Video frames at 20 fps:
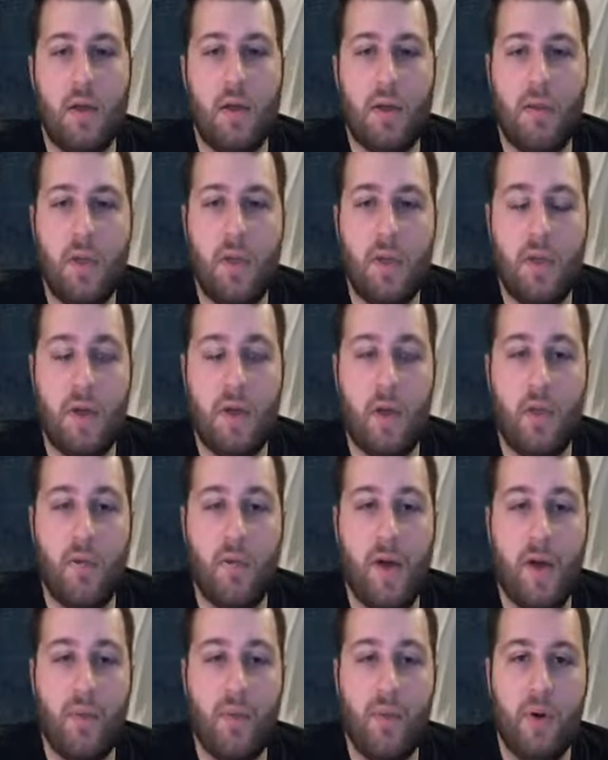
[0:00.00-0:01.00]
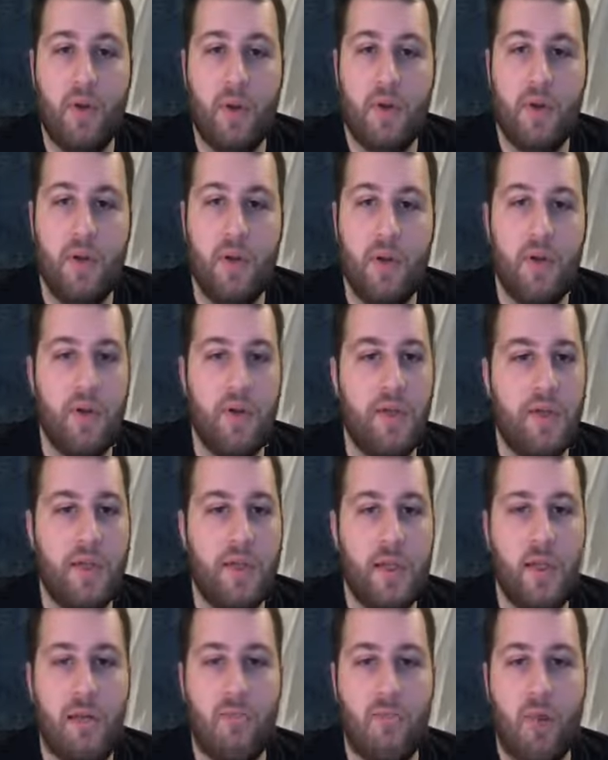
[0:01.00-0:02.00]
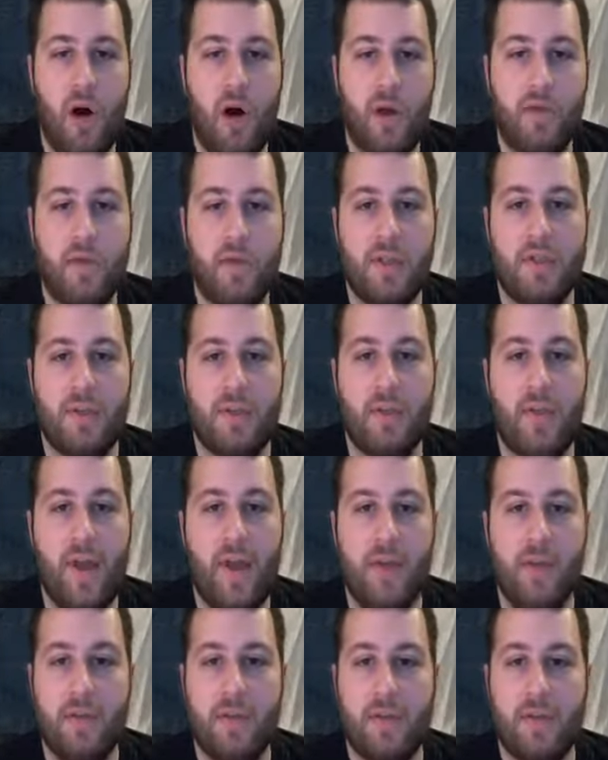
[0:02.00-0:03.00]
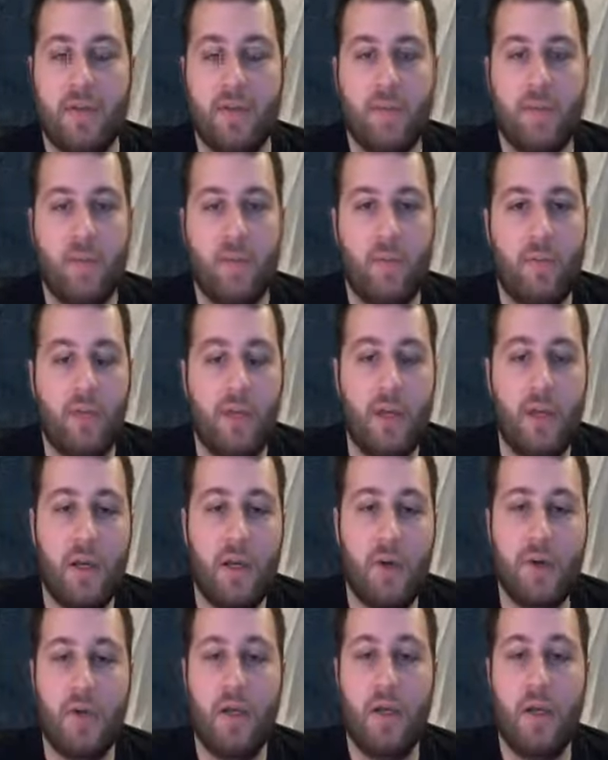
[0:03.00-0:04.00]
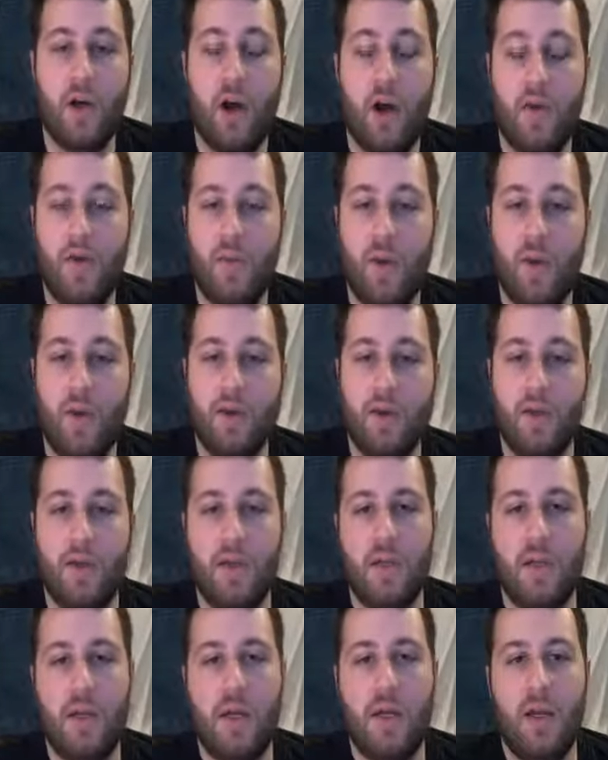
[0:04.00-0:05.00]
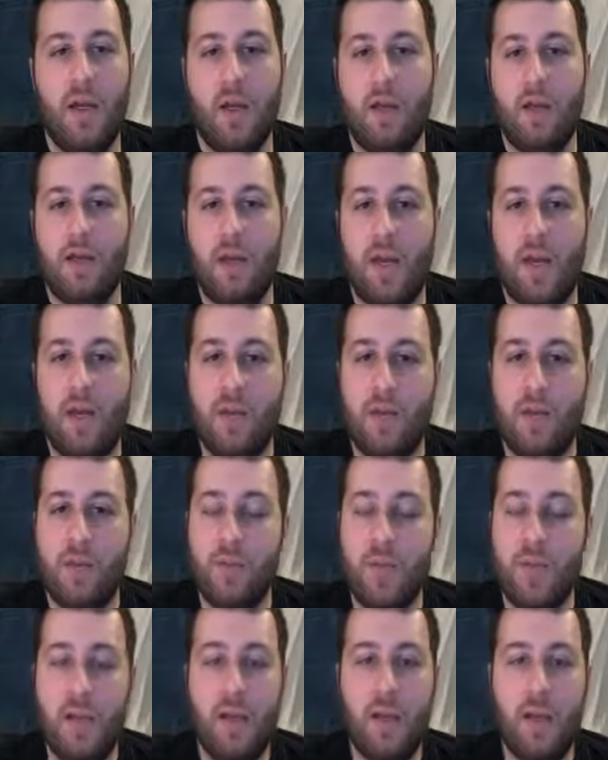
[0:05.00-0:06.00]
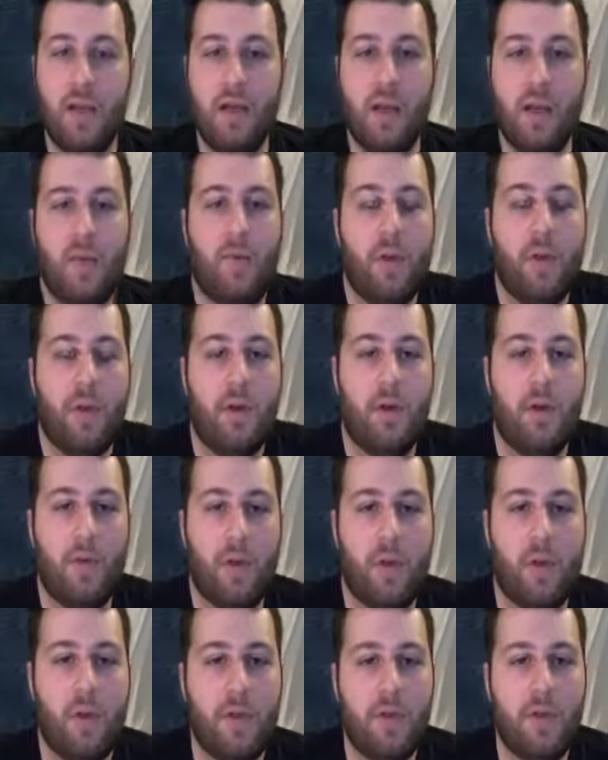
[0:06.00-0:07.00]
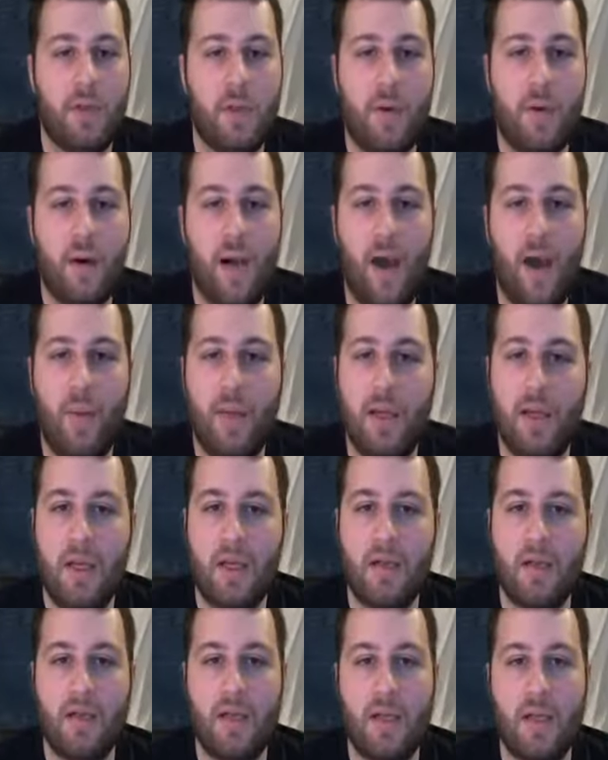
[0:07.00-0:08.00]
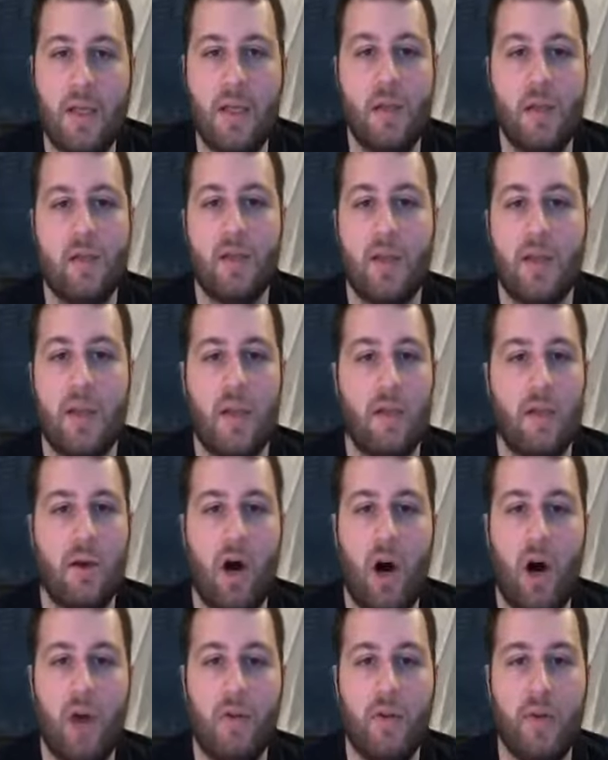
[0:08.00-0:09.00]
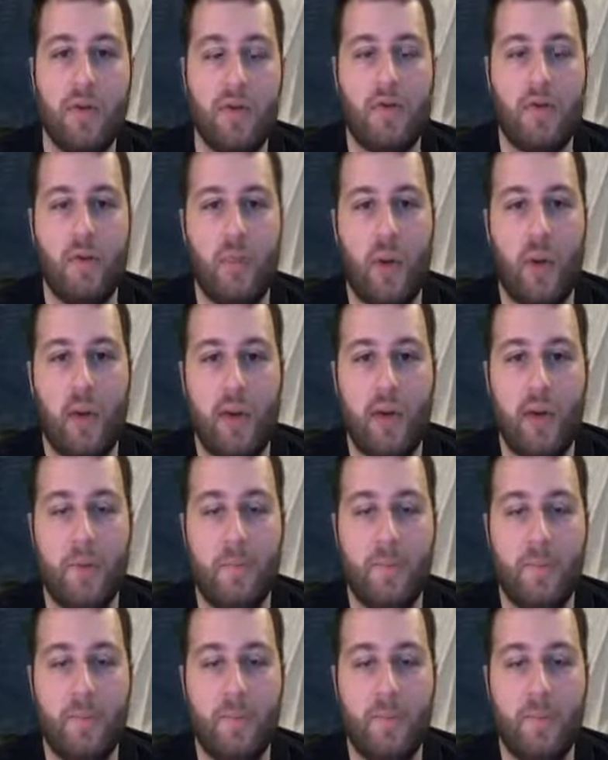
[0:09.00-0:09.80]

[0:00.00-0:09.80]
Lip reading: When you go find books, you see hundreds of them, thousands of them. When you go see coffee mugs, generally speaking, when you go to a thrift store, how many do you see? There's like hundreds of them, right?